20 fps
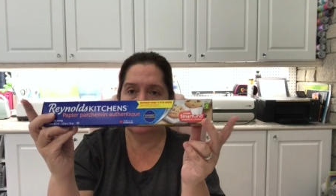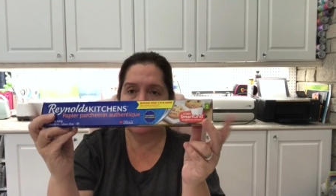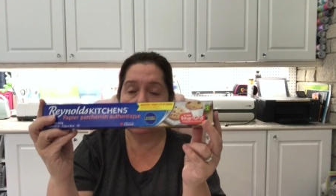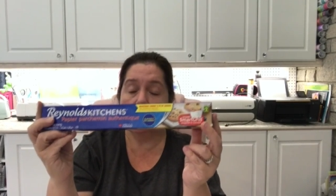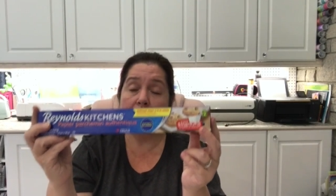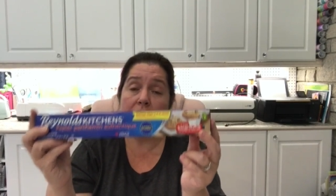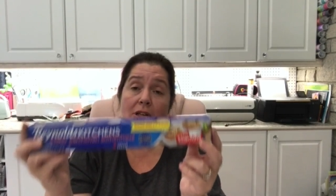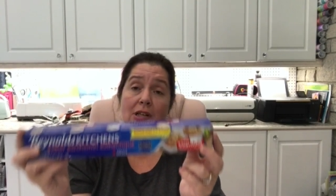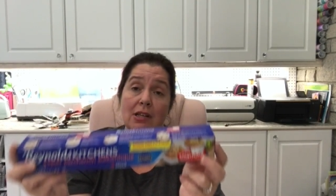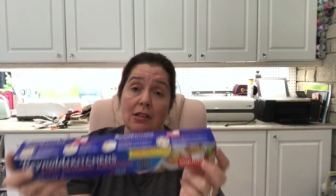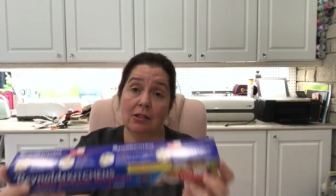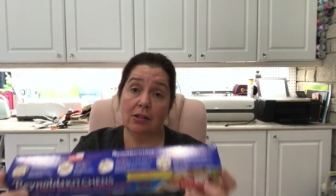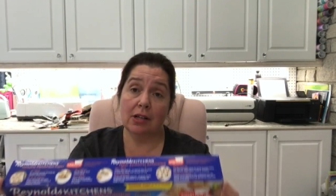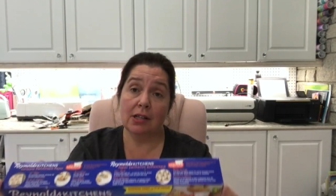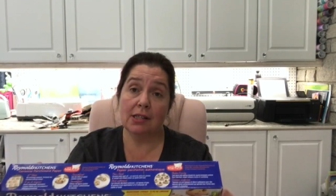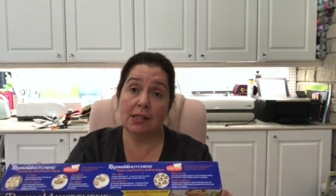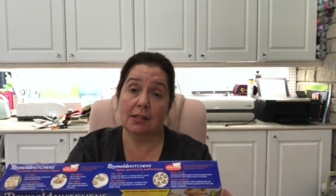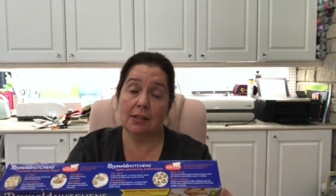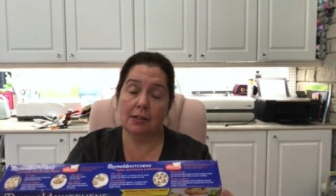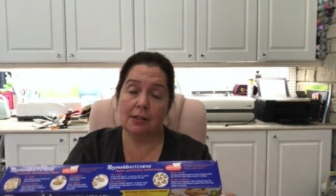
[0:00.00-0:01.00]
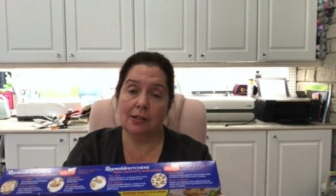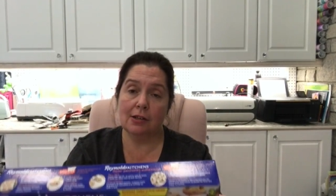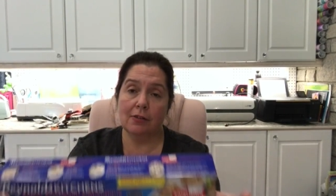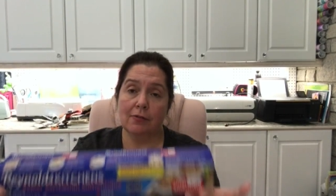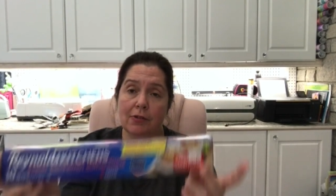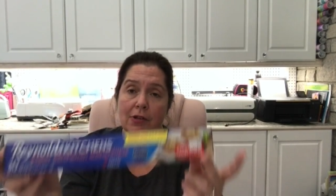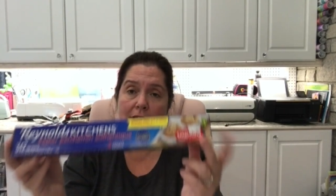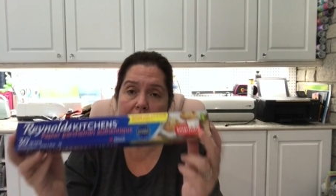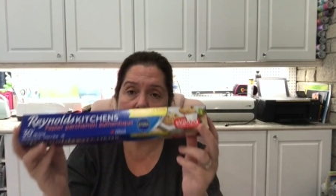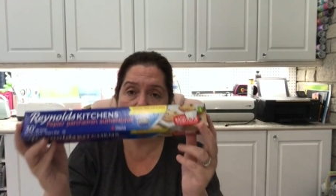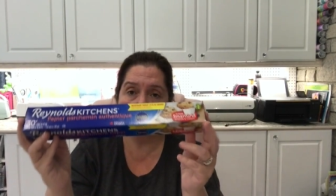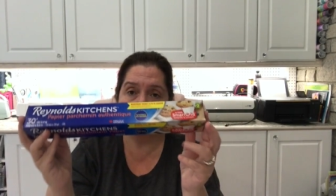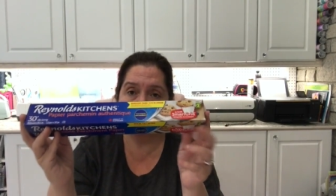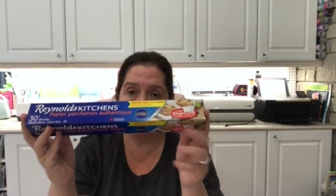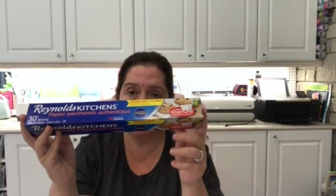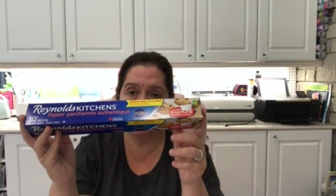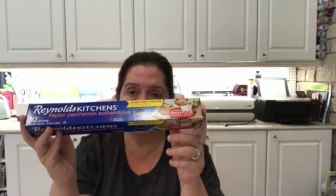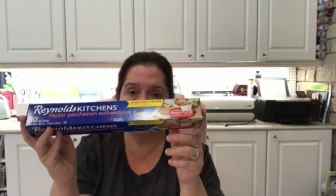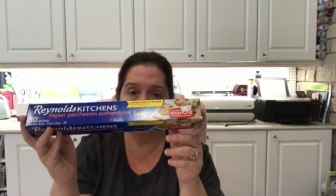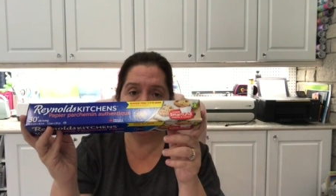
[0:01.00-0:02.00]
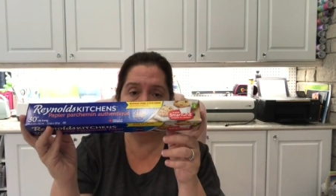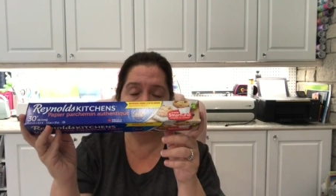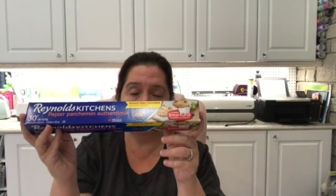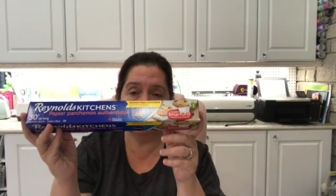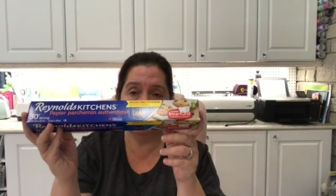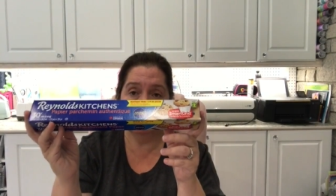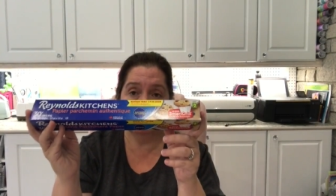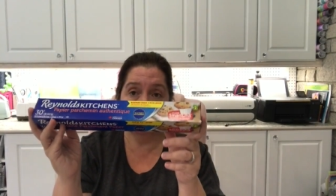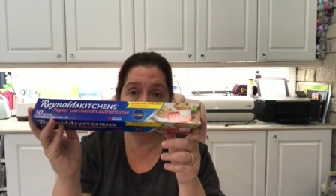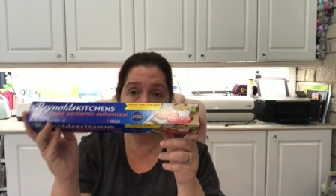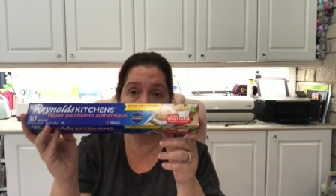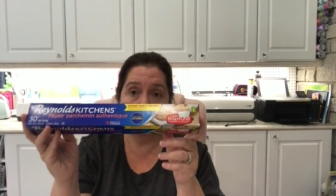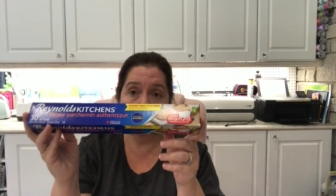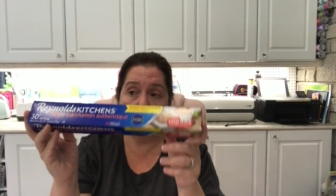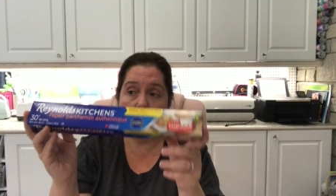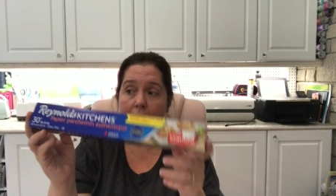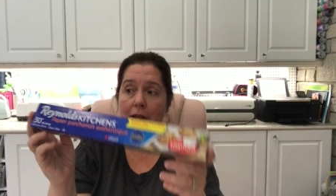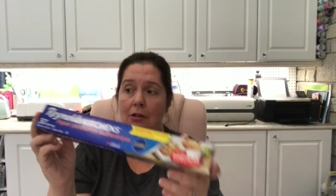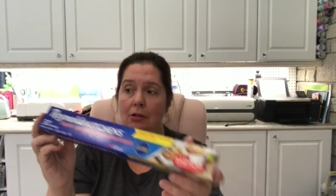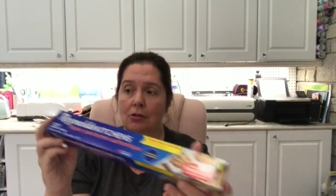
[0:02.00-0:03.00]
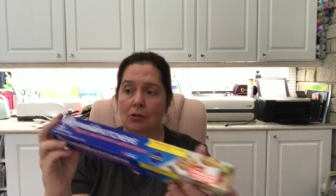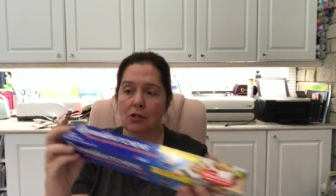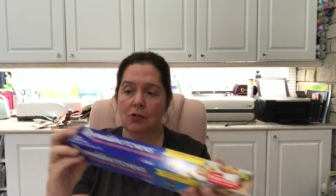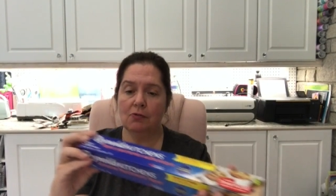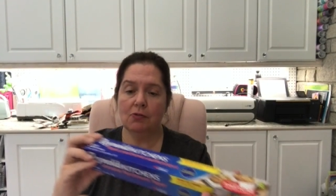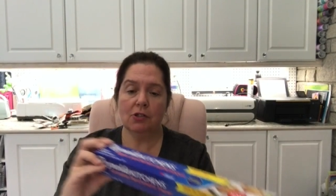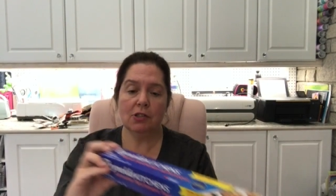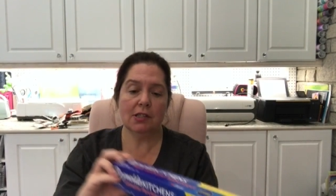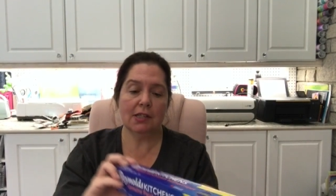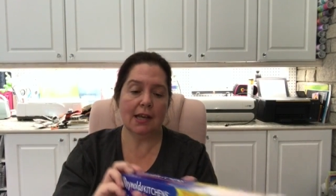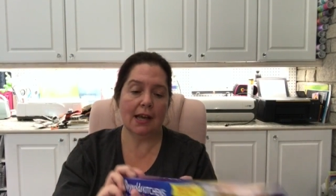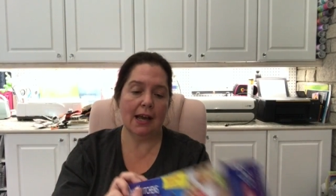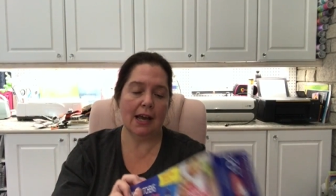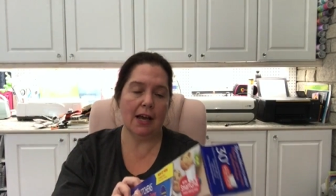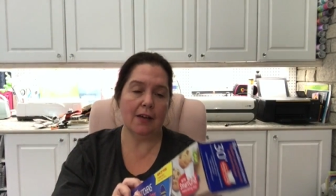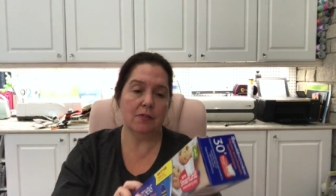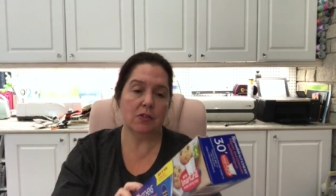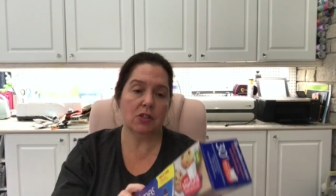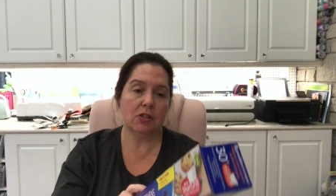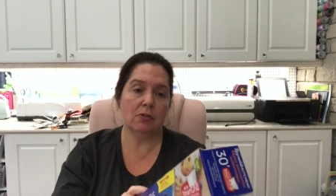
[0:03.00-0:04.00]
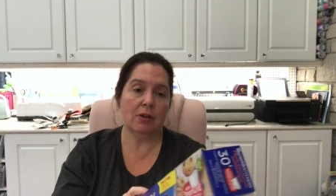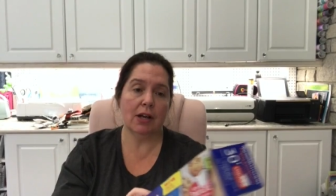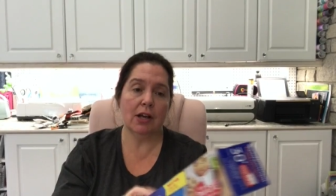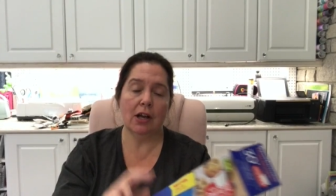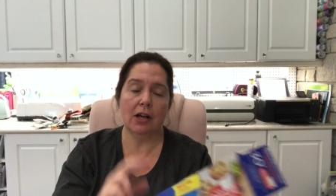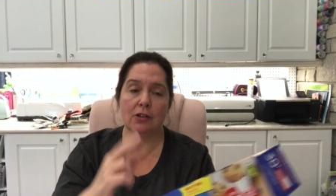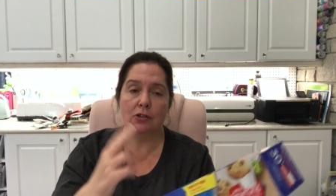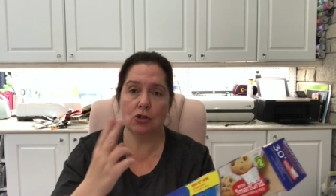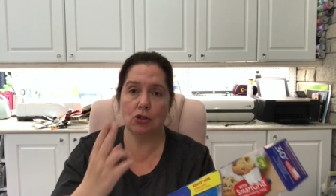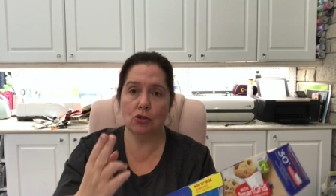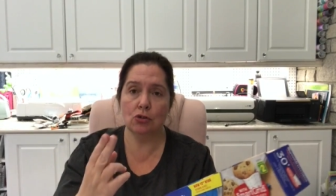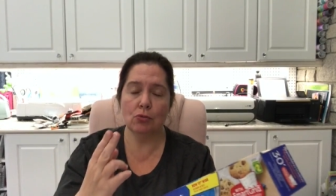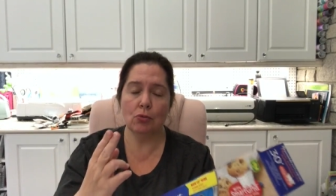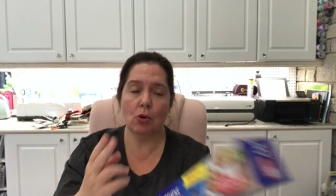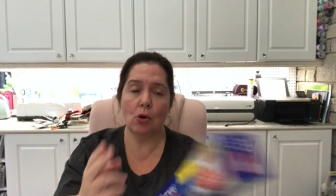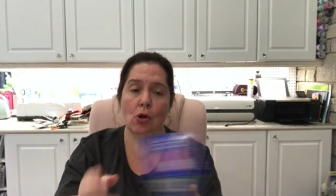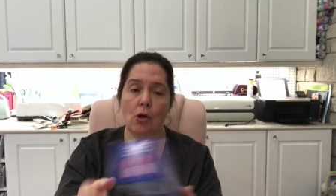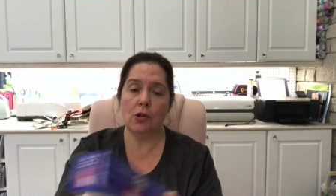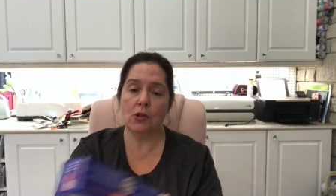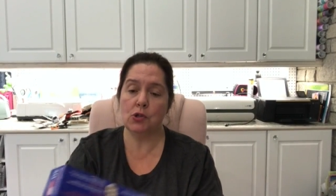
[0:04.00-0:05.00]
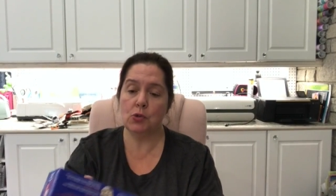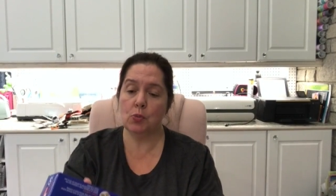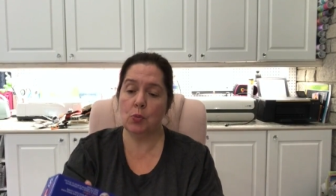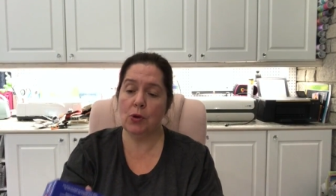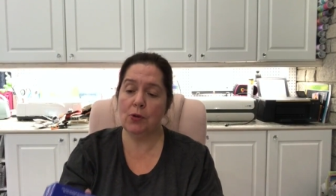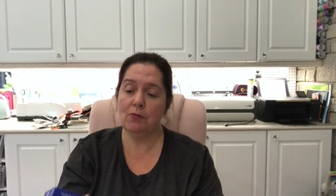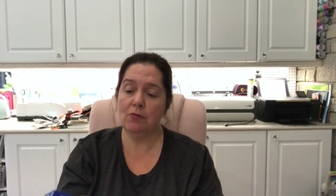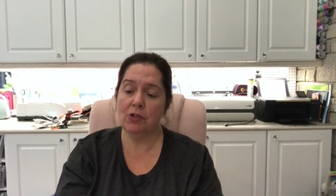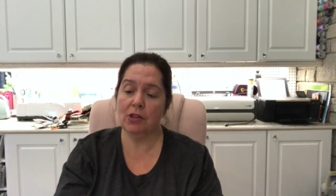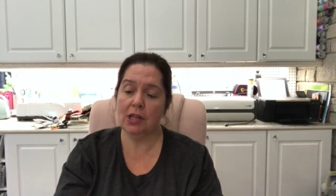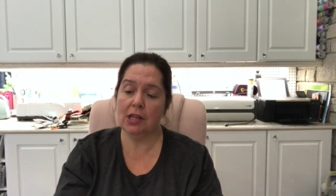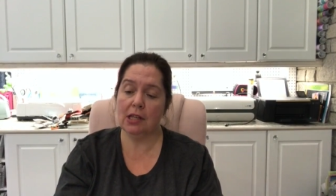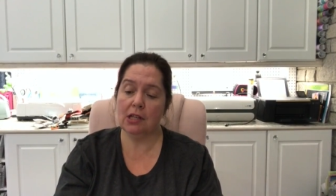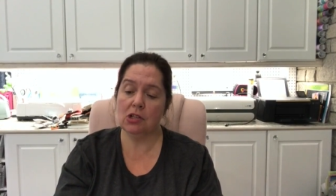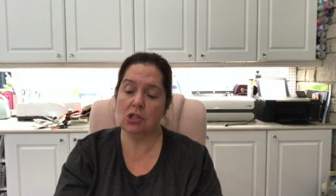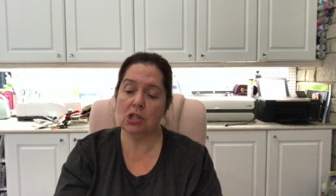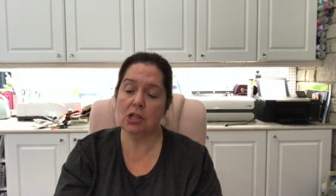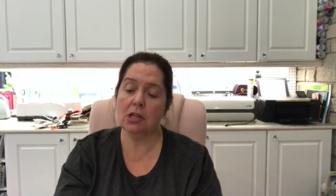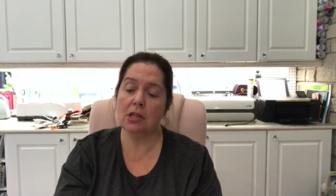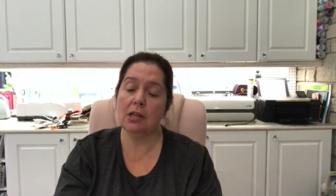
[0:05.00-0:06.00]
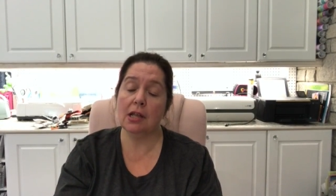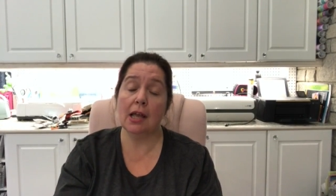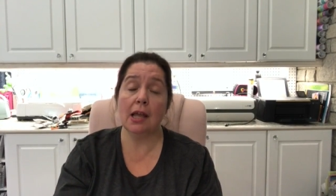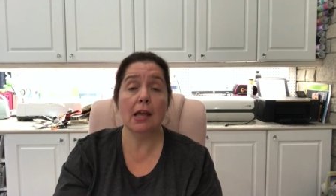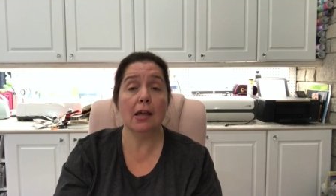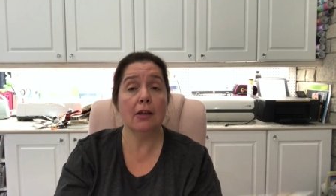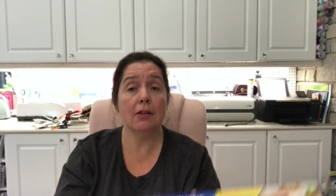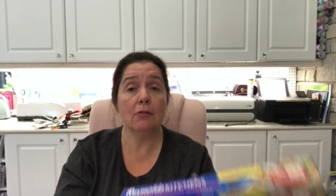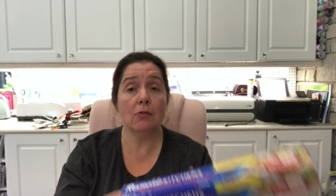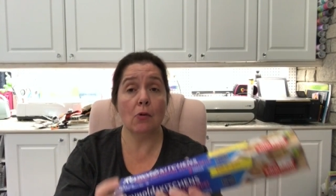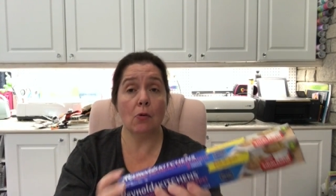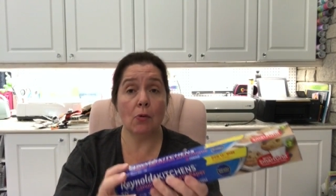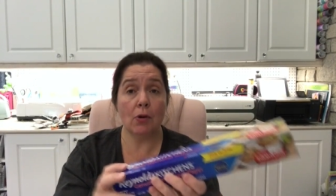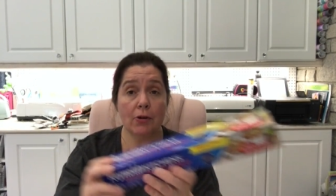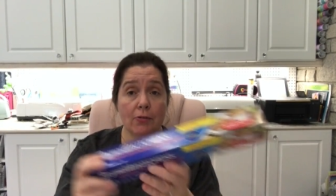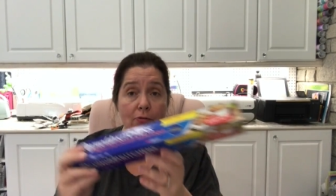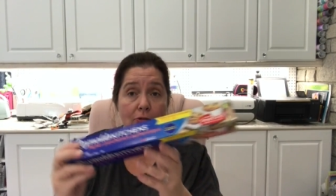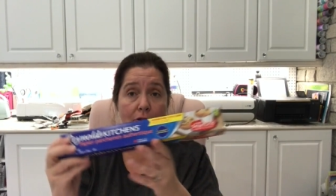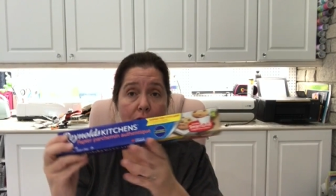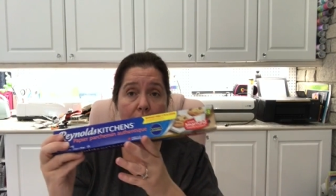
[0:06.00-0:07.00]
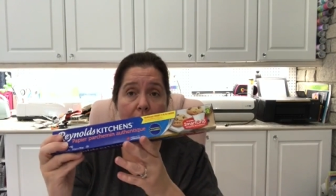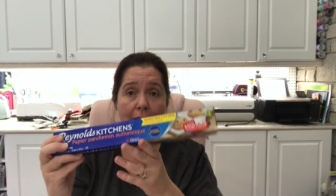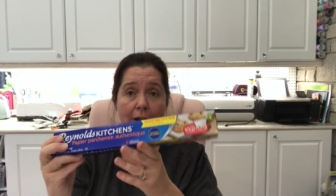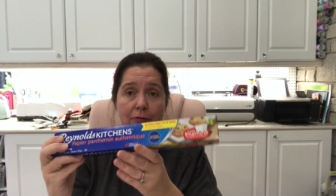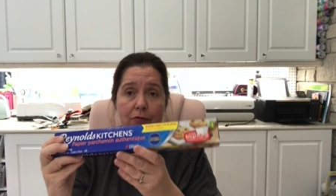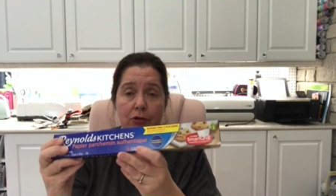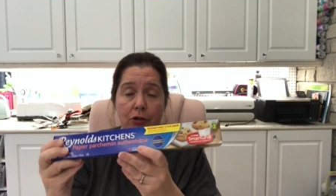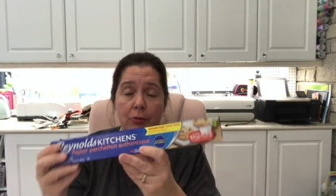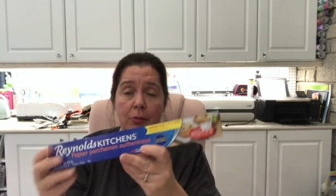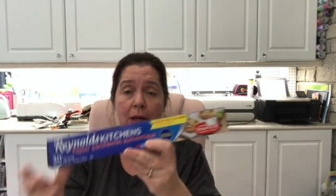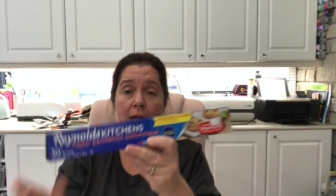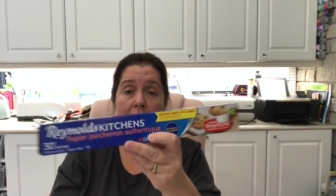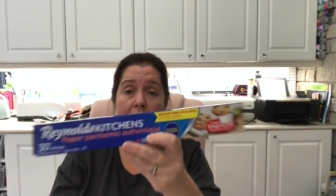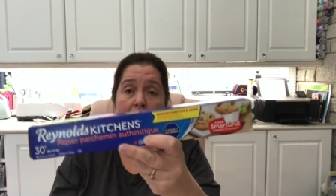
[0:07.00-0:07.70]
and you need a nonstick surface, this would be really useful to have. So I got two rolls, one for the kitchen and one for the craft room.